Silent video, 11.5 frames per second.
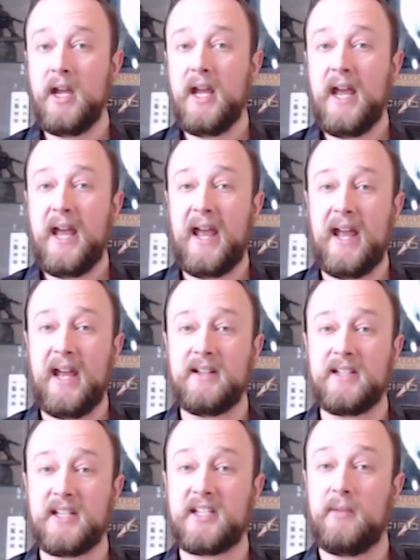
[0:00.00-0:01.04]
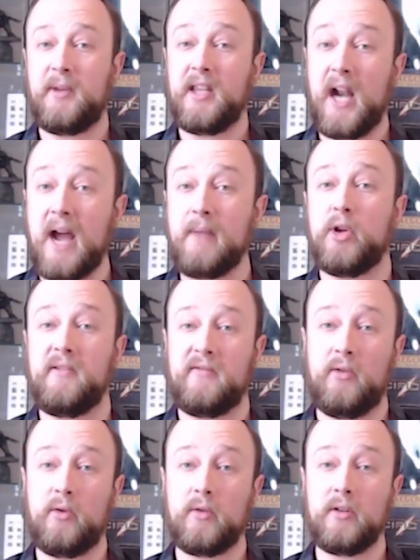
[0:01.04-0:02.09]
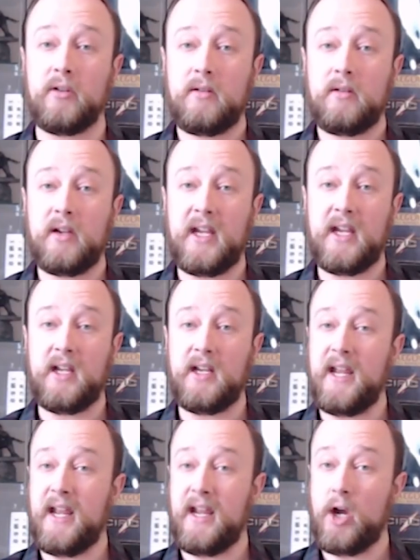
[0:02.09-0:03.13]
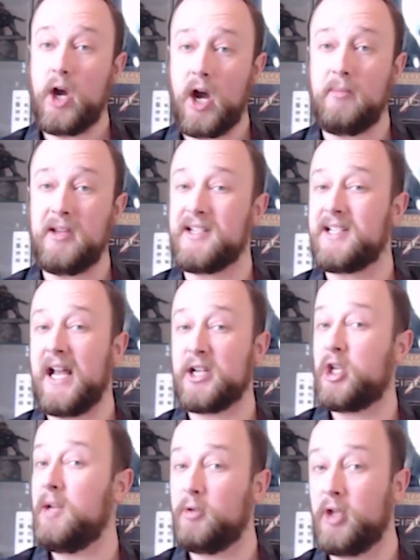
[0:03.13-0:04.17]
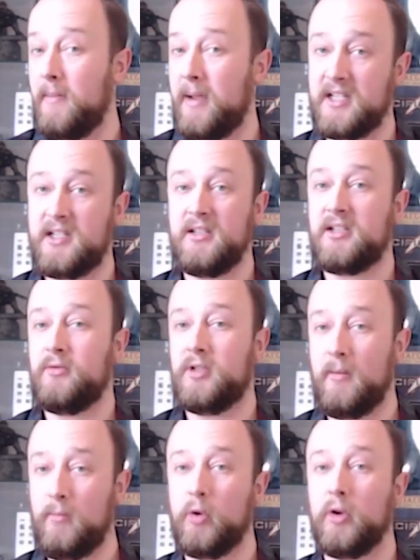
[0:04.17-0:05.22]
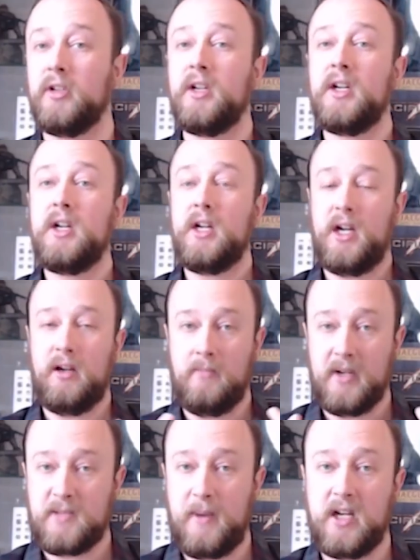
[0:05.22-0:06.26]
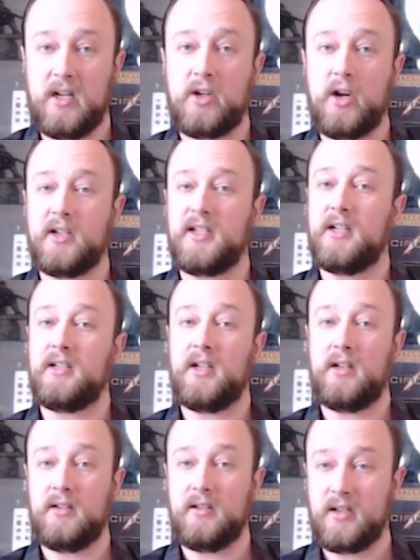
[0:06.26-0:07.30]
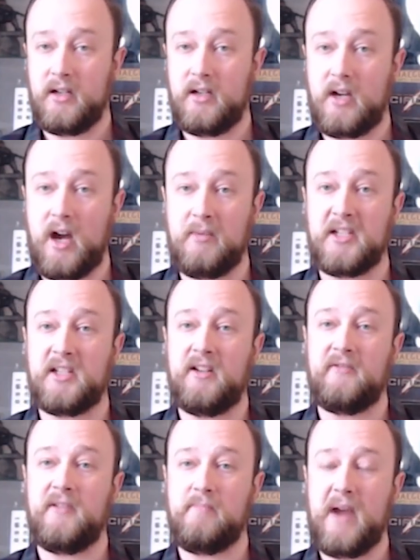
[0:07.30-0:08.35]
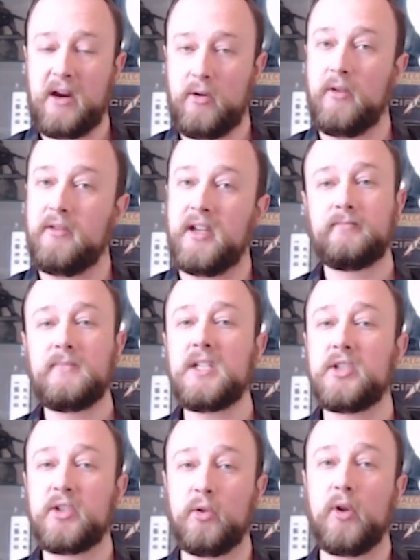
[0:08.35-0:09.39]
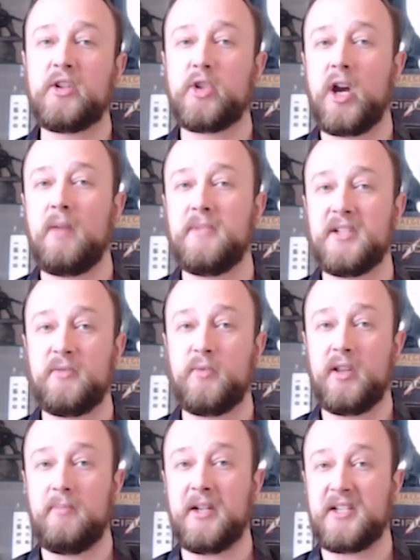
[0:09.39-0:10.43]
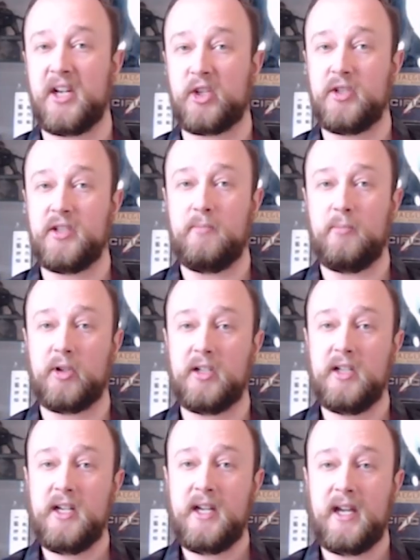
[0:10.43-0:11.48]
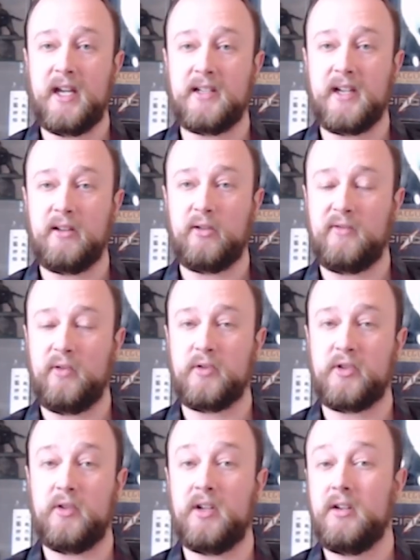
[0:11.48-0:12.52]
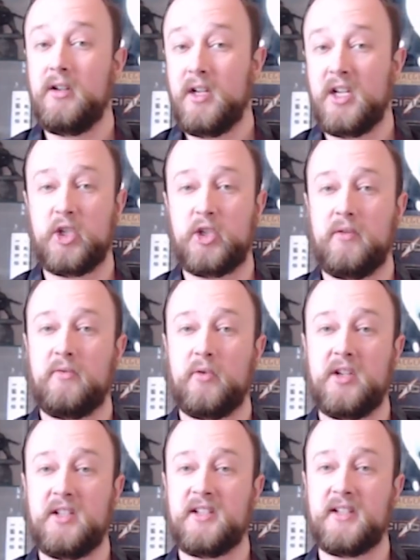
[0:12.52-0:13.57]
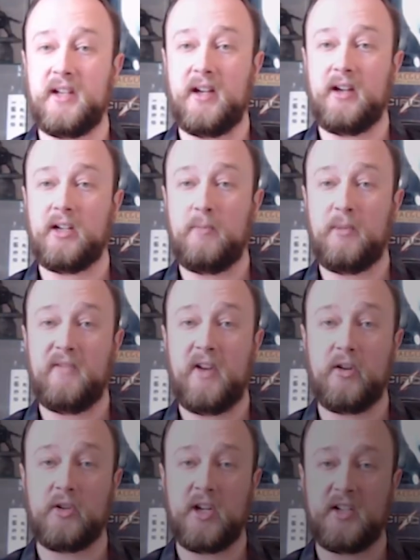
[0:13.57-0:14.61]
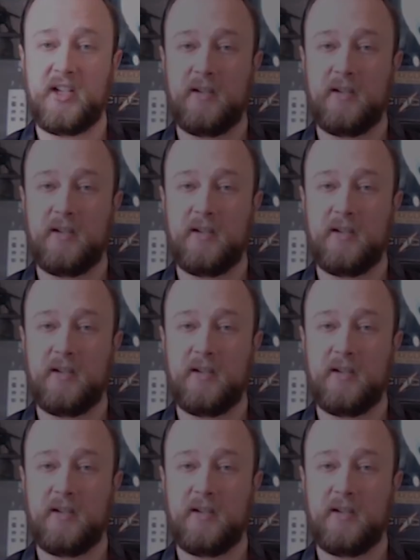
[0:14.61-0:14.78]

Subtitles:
and it's something that I'm looking for in a hobby/tabletop magazine, so a lot more expanded content and hobby stuff and background things. So great job. This is one of the best sections in the book, and I look forward to the issue 3's Company of Iron content.